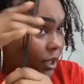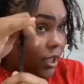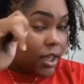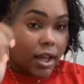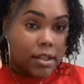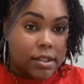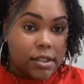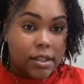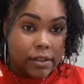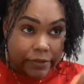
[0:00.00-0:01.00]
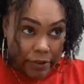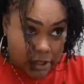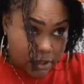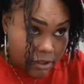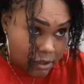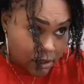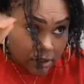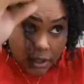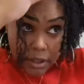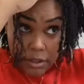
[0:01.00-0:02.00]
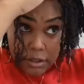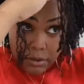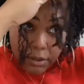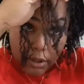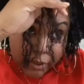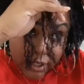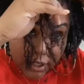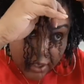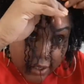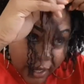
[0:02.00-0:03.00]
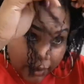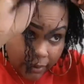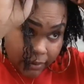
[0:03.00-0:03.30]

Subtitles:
I just left 2 little pieces out.